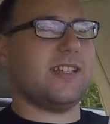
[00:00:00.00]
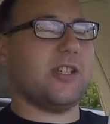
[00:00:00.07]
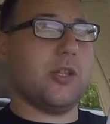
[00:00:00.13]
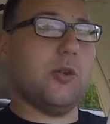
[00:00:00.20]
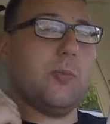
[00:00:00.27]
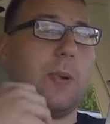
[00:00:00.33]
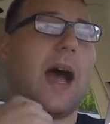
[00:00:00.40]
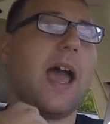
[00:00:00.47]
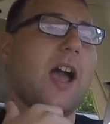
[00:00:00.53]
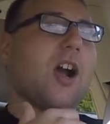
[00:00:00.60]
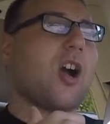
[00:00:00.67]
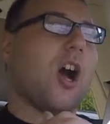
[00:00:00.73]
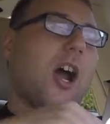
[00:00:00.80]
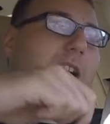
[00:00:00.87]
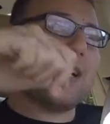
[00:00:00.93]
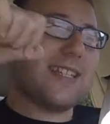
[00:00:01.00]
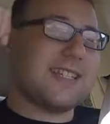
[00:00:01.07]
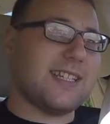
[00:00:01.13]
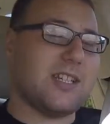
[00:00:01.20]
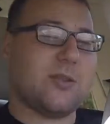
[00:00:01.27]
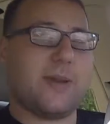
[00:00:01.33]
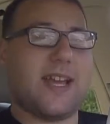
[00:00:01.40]
You buy a car to
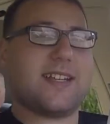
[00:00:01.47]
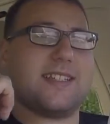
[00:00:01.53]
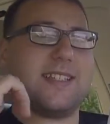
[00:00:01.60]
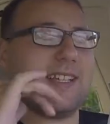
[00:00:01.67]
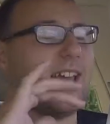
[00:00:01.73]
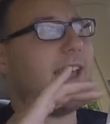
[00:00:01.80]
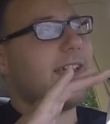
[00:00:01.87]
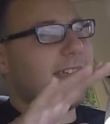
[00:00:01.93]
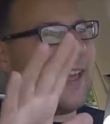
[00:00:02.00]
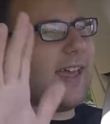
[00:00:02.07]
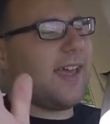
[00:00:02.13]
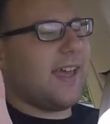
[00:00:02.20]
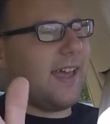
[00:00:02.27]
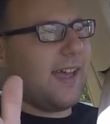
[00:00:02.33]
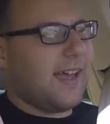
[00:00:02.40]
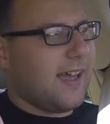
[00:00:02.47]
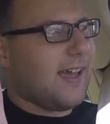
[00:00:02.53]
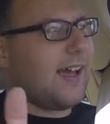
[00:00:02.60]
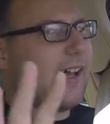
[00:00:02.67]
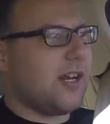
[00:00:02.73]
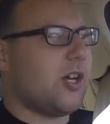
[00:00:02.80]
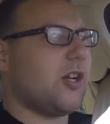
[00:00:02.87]
sit in your back seat.
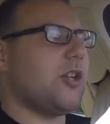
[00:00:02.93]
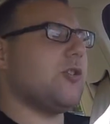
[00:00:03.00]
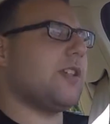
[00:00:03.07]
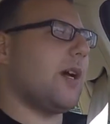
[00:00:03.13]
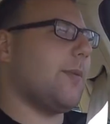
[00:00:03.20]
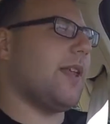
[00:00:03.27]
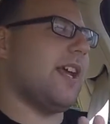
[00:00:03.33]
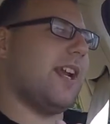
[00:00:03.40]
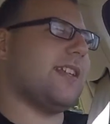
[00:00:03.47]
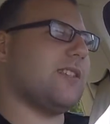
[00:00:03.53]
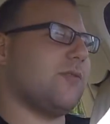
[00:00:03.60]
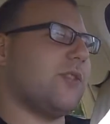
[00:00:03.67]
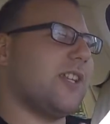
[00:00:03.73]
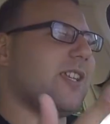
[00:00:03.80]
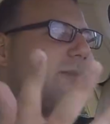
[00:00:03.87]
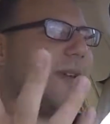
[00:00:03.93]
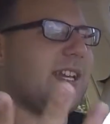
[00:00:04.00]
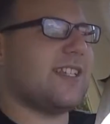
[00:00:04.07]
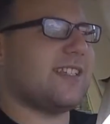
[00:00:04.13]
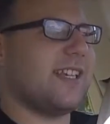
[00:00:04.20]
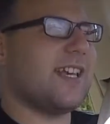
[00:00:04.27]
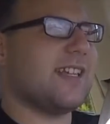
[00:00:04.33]
Yeah, I know, you tell me that doesn't really
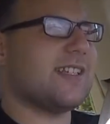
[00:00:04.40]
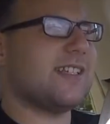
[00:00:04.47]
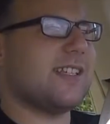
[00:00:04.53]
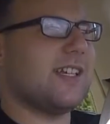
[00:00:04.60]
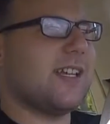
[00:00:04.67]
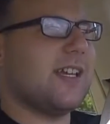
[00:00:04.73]
make sense.